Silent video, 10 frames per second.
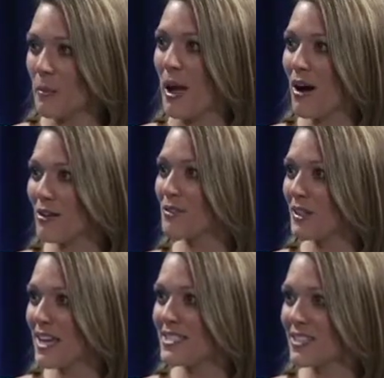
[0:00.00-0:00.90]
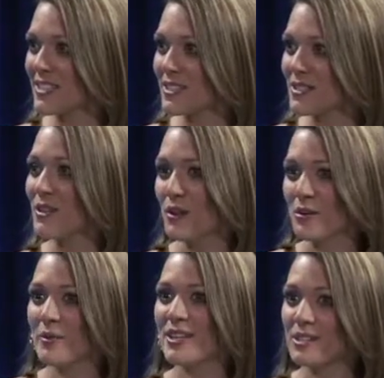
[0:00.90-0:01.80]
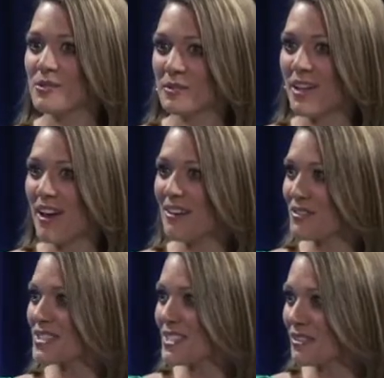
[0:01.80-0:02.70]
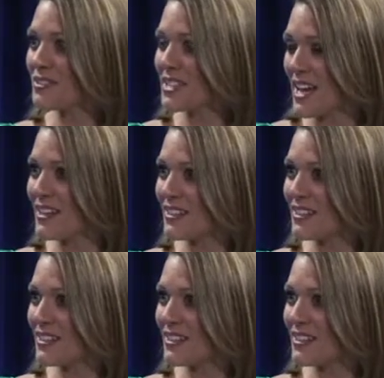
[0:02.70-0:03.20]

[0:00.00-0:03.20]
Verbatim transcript: powerful lesson because we can do a lot every single day,